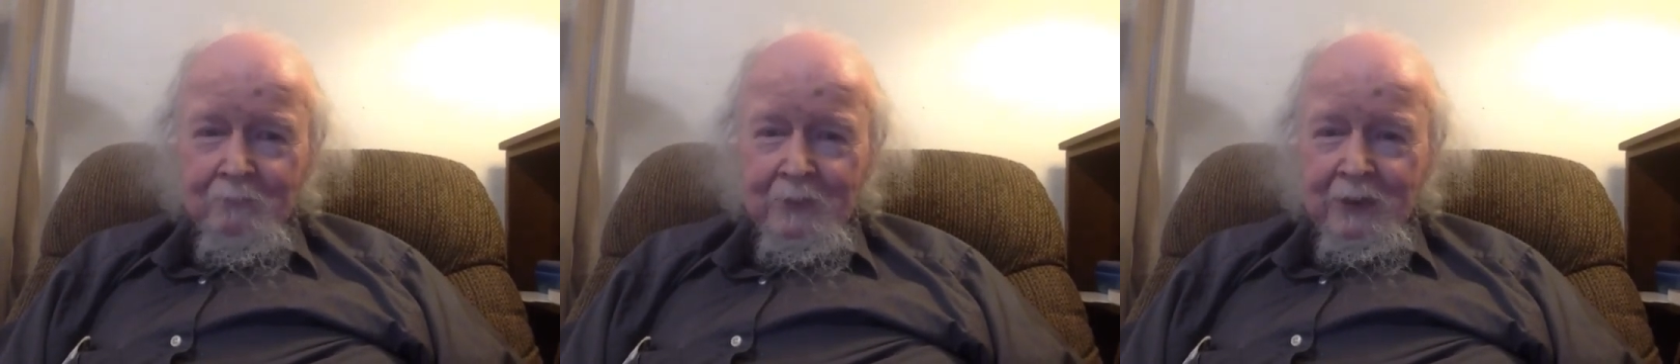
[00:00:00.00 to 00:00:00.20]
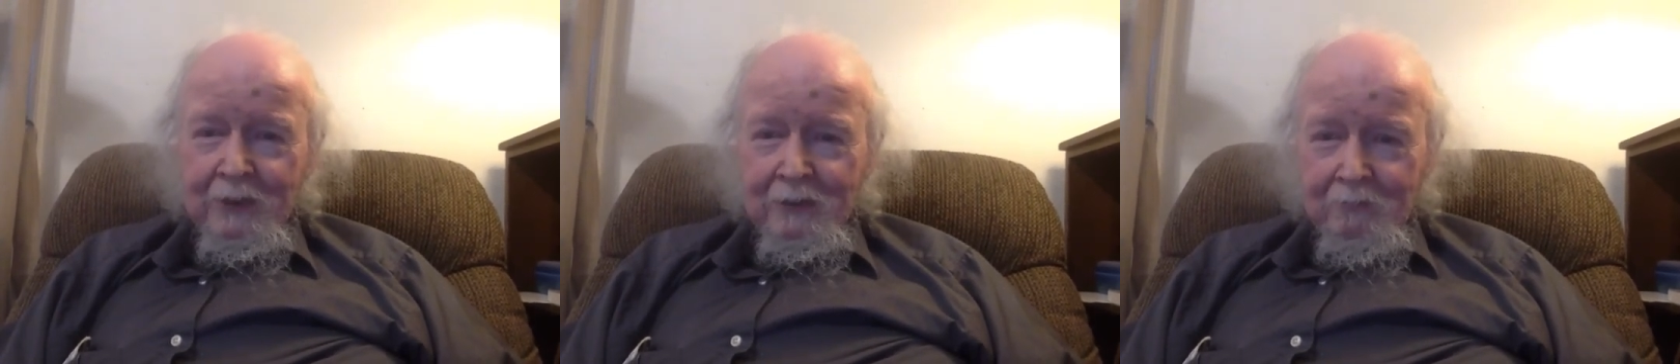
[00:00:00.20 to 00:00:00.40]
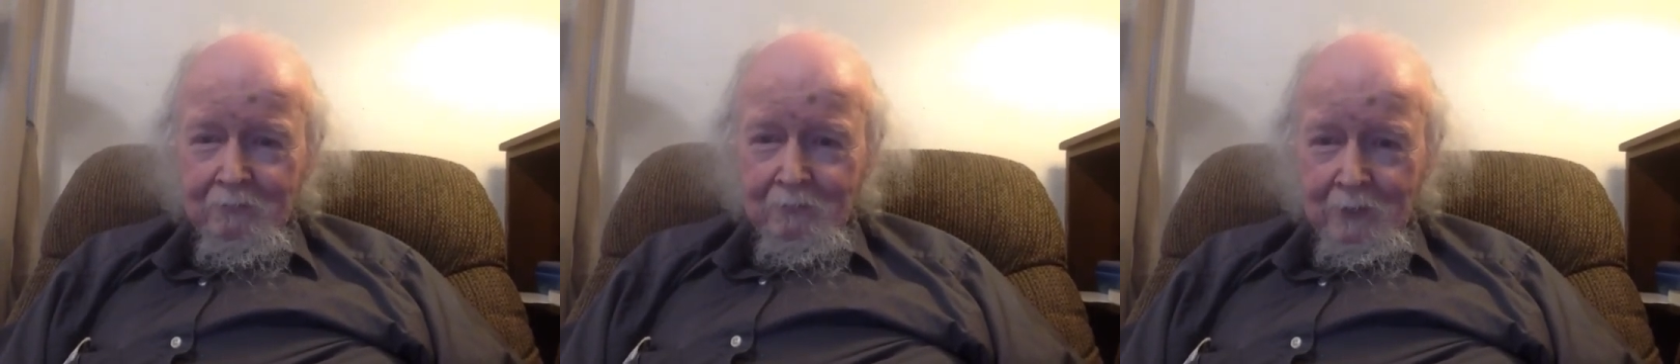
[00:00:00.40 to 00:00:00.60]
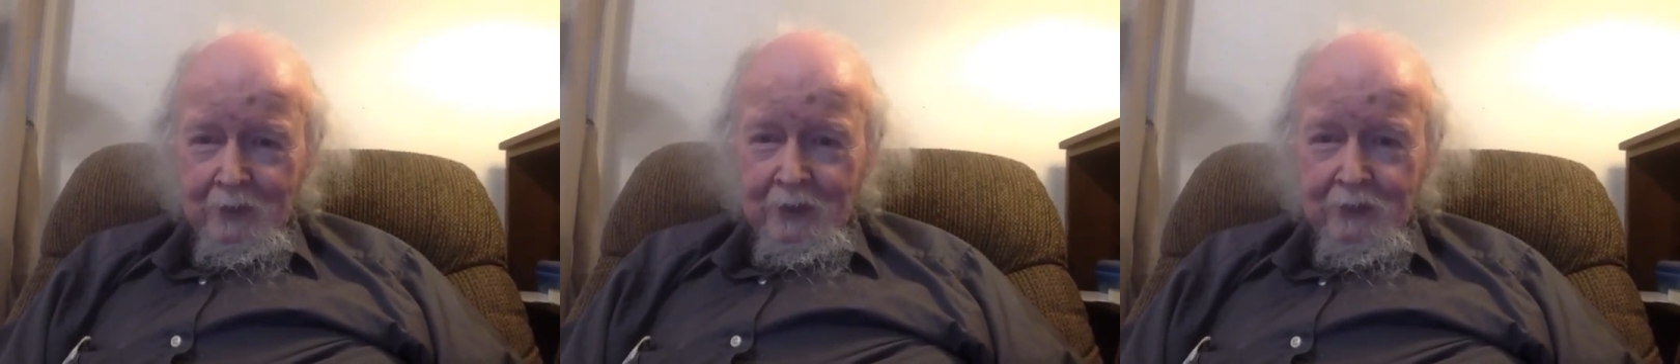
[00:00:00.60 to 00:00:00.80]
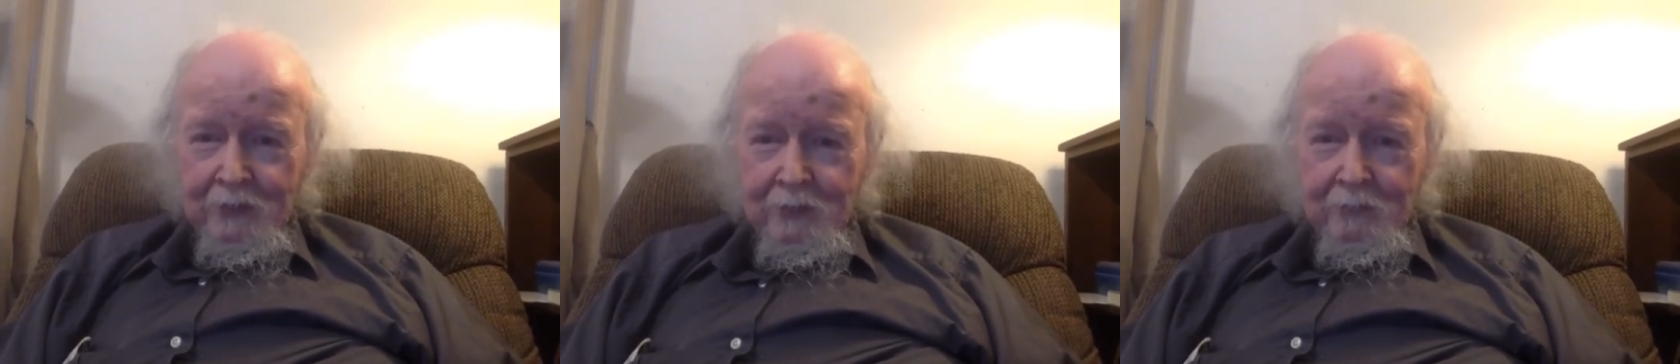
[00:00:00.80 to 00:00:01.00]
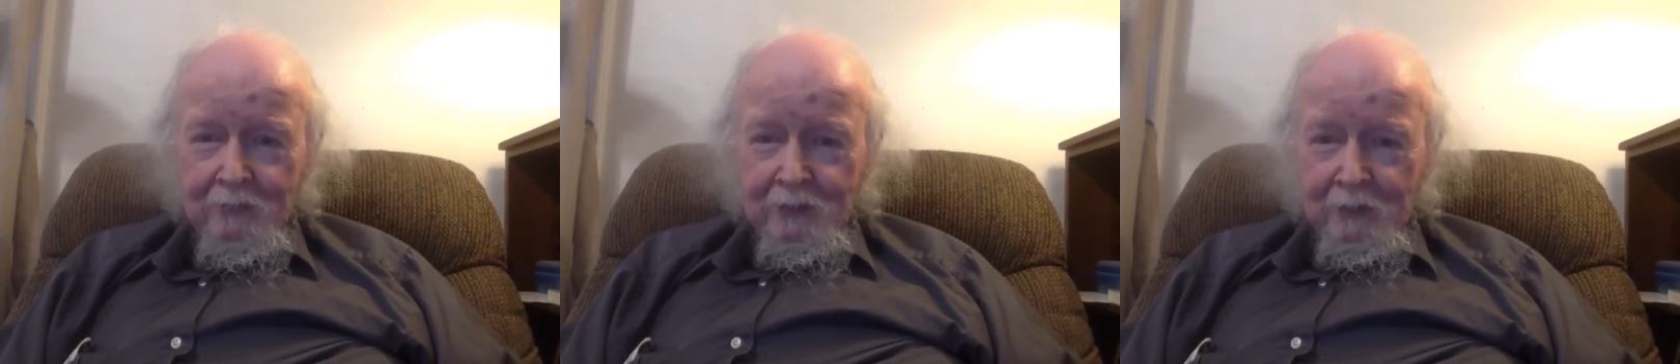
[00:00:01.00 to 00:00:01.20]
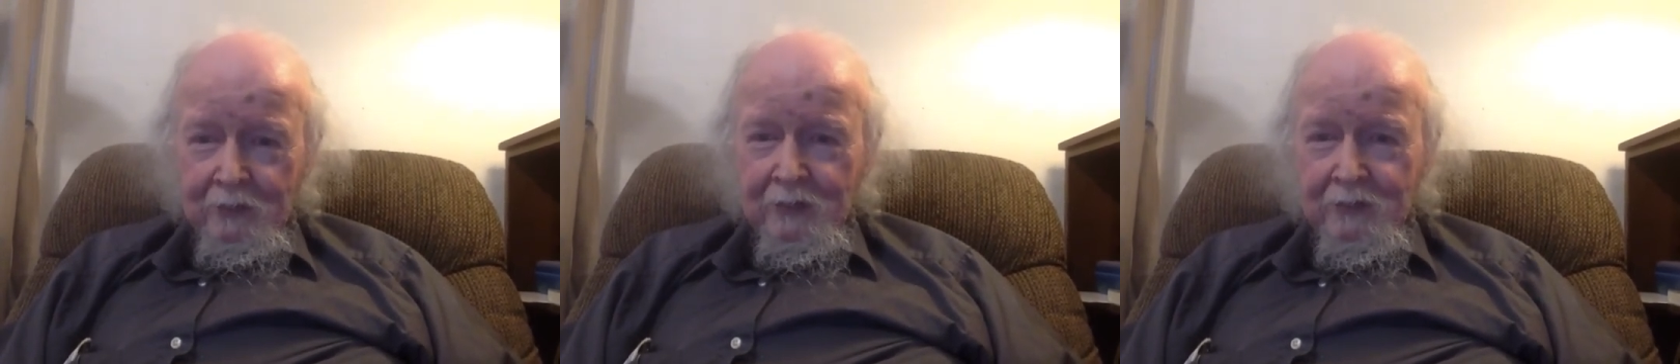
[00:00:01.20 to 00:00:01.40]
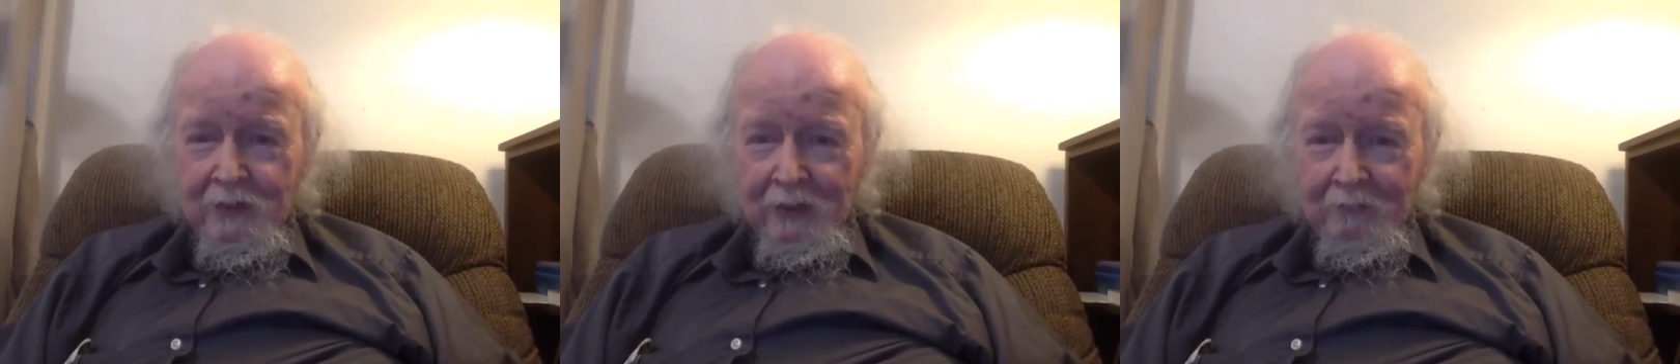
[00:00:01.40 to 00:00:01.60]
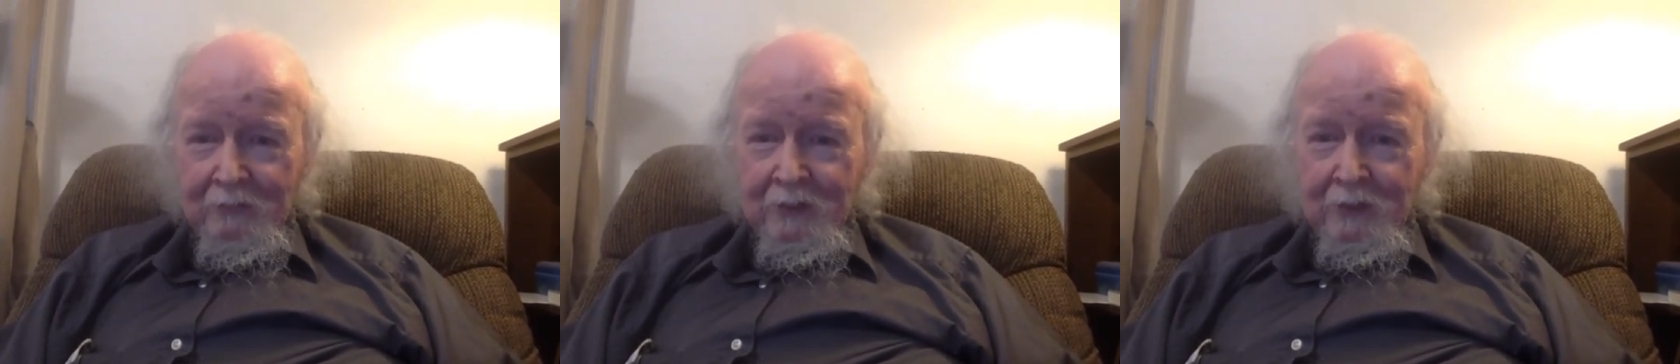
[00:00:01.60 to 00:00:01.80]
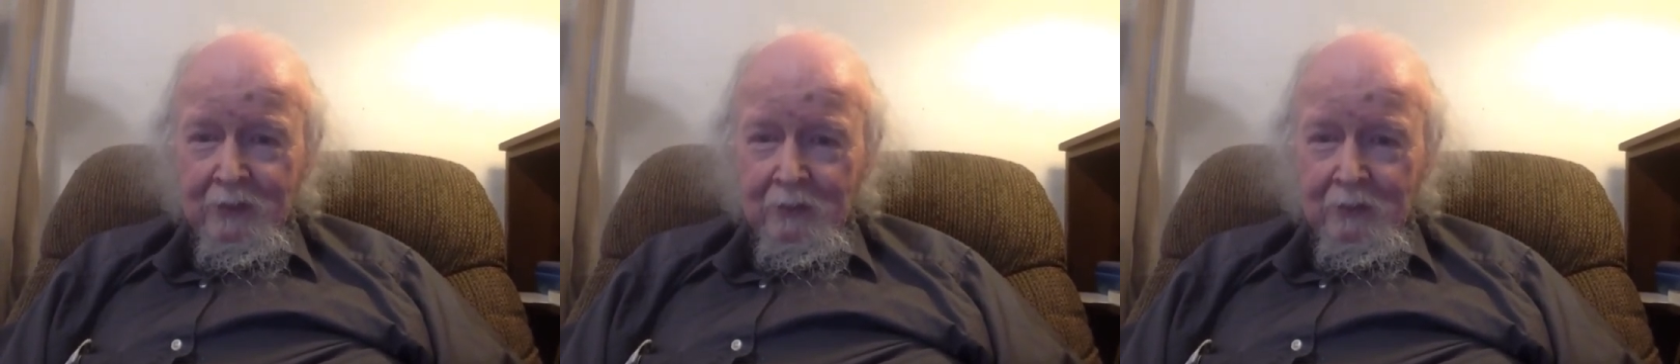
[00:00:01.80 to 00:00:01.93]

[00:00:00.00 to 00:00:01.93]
fit for issue 37,